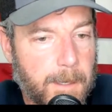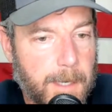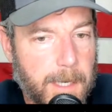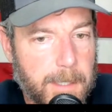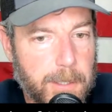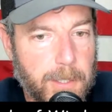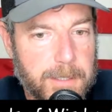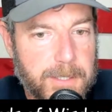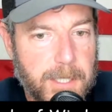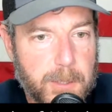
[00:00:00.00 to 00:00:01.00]
you're going to
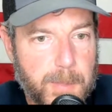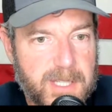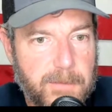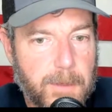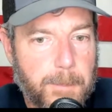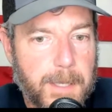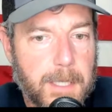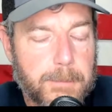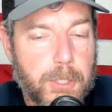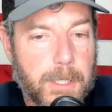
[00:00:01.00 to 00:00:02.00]
see a specific
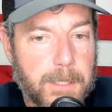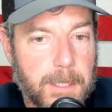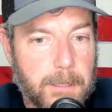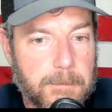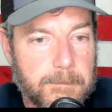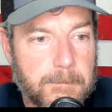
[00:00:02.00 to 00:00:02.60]
pickup truck in there.